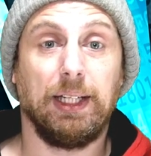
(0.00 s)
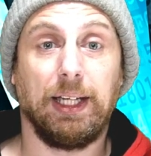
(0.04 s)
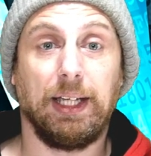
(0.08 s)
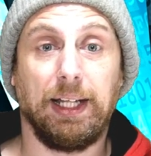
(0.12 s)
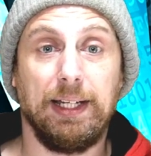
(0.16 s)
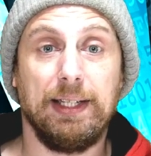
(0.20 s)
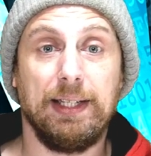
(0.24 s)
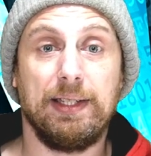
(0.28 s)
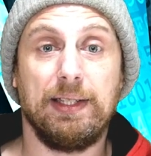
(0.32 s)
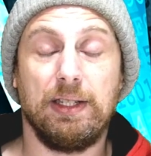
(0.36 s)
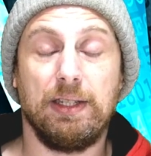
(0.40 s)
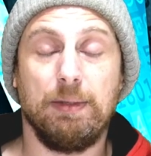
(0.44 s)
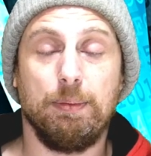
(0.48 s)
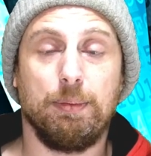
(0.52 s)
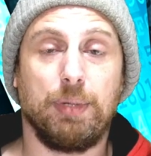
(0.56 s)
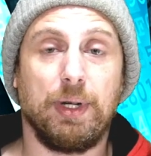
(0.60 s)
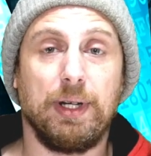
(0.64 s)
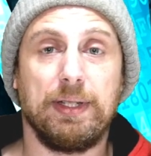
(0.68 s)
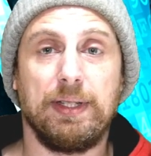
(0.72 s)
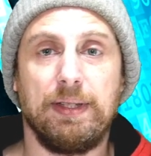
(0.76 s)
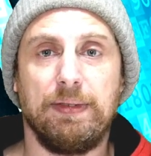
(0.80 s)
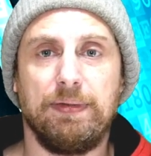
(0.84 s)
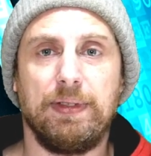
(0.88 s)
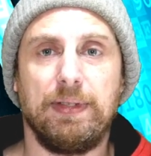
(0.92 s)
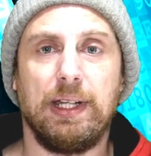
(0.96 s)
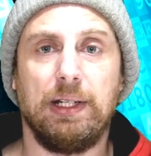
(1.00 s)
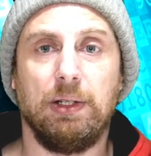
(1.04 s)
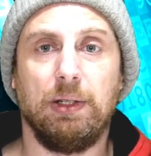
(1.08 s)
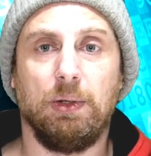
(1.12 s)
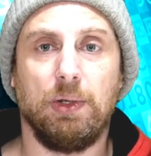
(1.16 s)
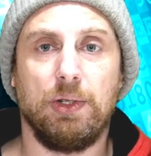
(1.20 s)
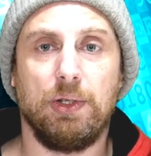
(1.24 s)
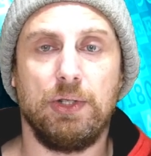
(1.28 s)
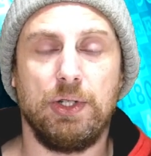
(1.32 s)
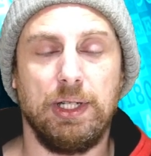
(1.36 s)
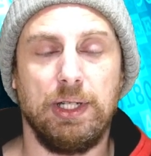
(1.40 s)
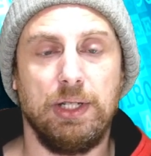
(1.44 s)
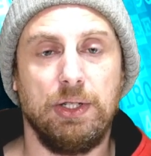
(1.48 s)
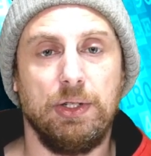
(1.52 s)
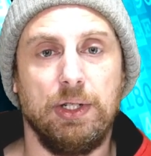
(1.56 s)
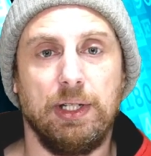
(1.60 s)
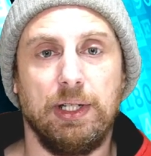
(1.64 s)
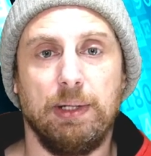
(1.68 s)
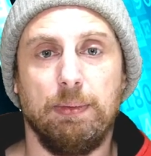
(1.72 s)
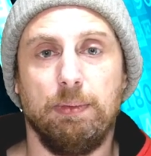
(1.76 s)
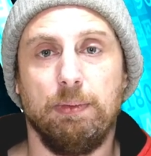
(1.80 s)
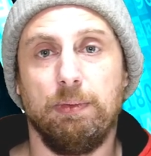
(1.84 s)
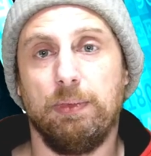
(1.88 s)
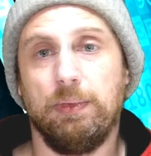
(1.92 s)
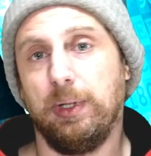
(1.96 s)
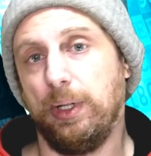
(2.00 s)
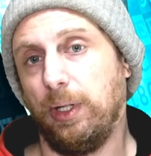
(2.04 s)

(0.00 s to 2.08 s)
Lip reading: and this is impressive technology, as you can